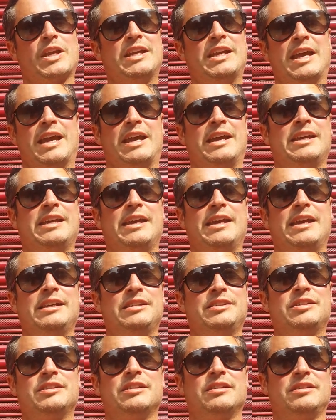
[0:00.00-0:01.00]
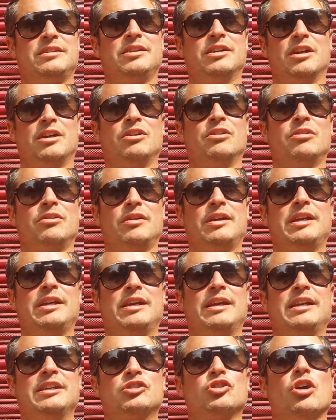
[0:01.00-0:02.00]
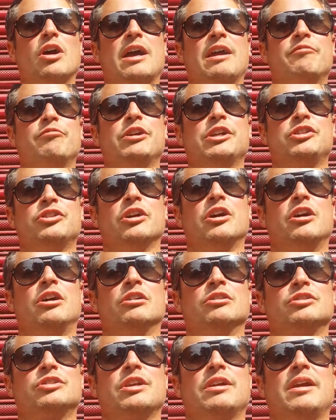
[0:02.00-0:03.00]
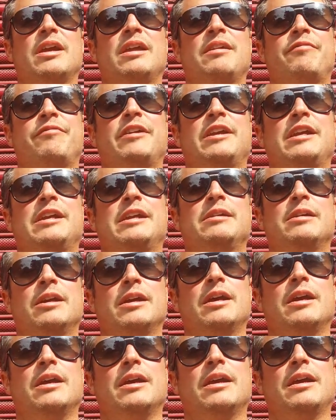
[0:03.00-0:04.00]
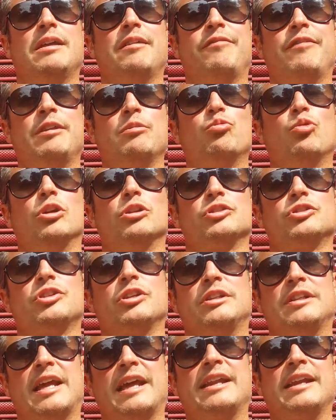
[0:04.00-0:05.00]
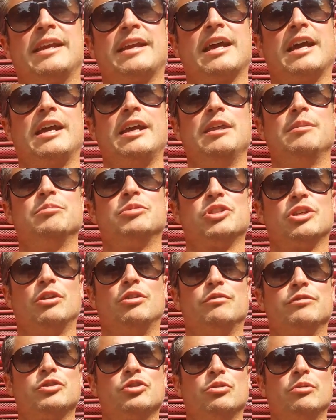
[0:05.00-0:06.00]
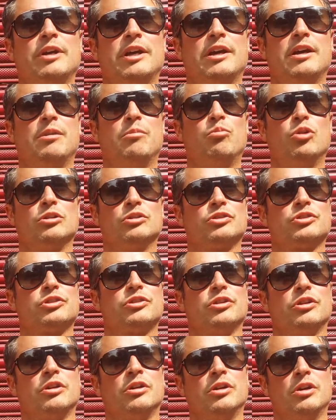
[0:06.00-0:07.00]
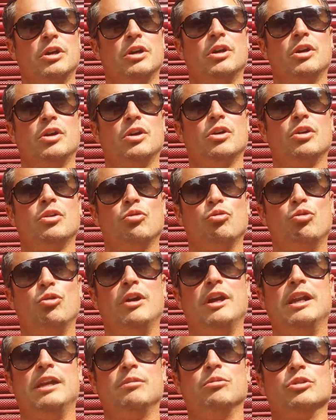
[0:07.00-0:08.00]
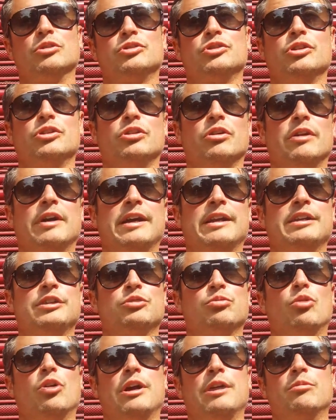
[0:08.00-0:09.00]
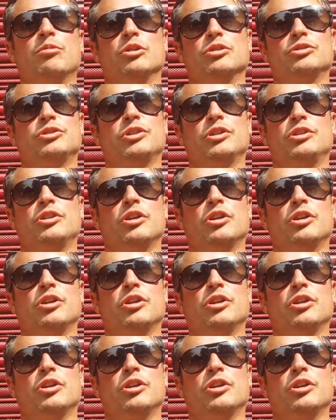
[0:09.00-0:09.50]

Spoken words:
yeah, he's, you know, he's got every chance if he wants to dedicate himself to it and really wants to do it, and it's what he wants to